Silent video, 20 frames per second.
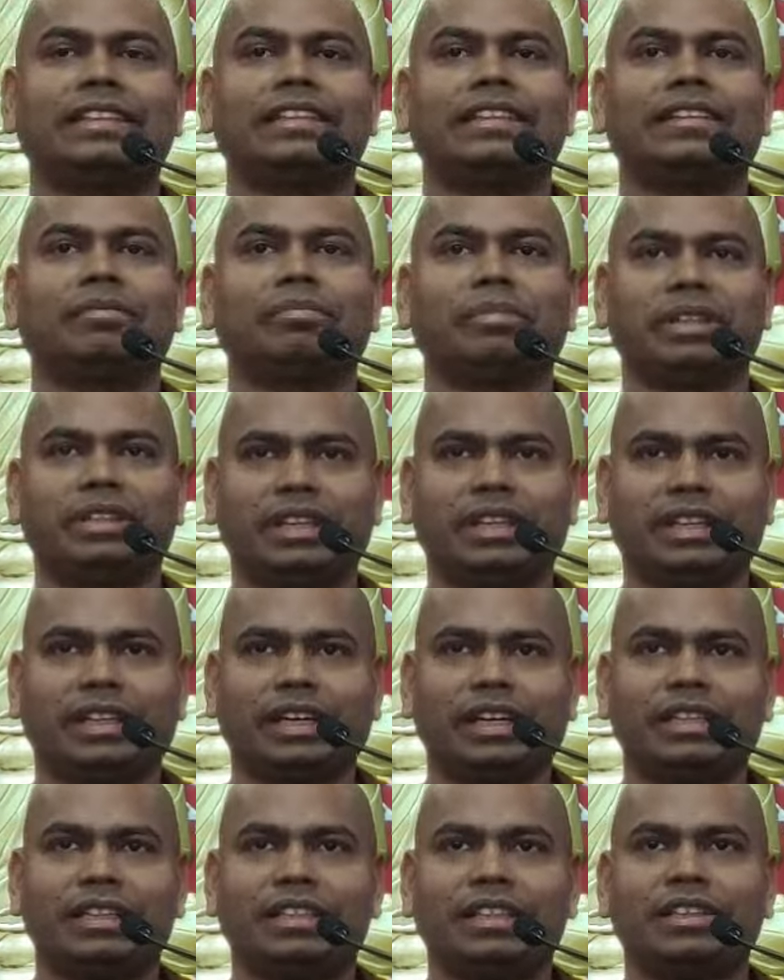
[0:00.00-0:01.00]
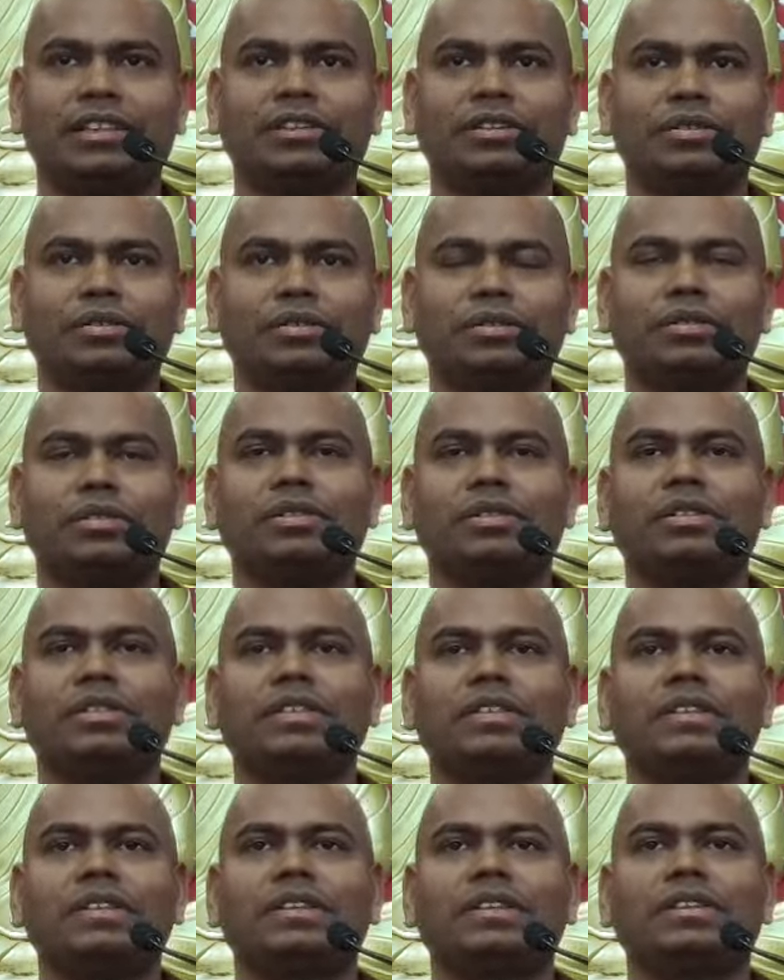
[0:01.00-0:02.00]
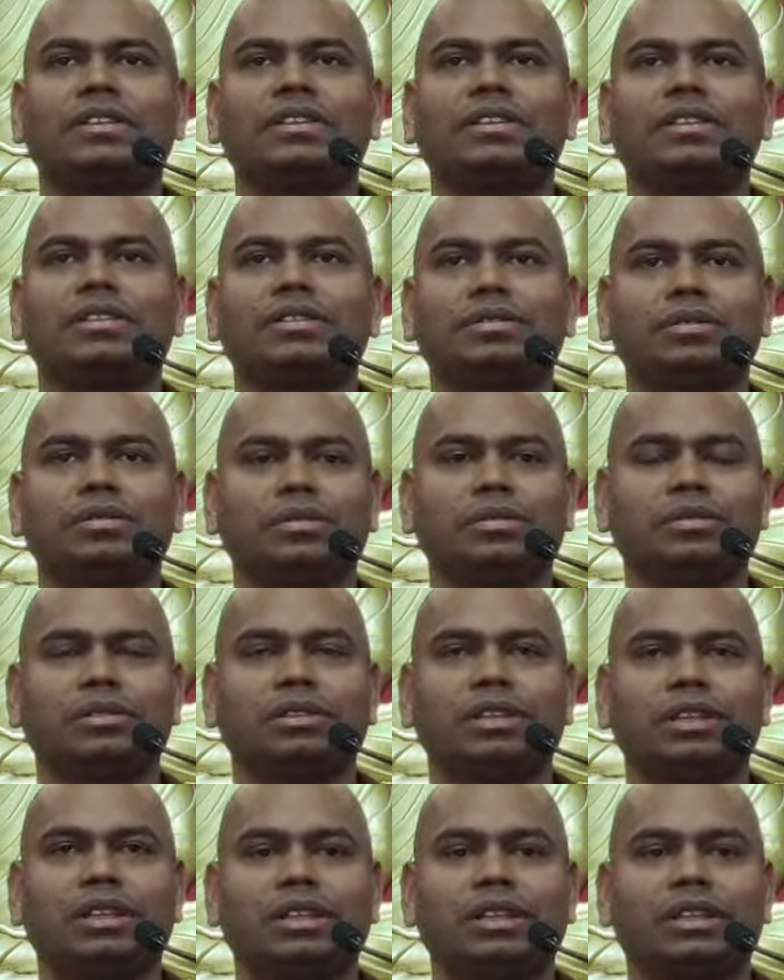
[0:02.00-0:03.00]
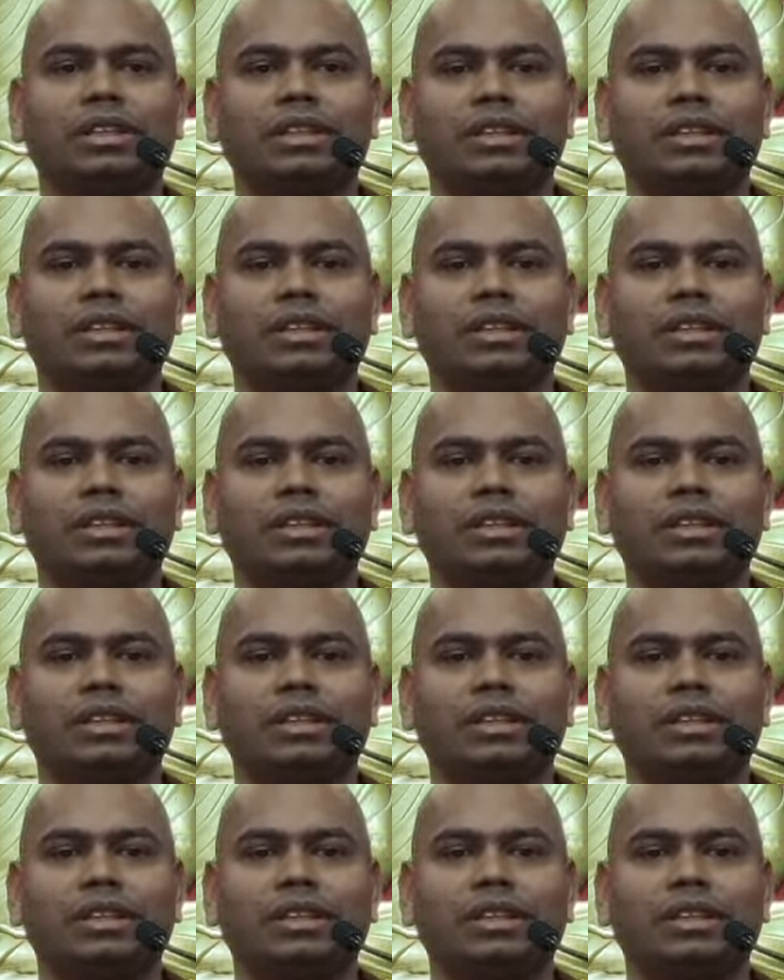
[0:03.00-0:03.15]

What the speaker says: Metta can take you to the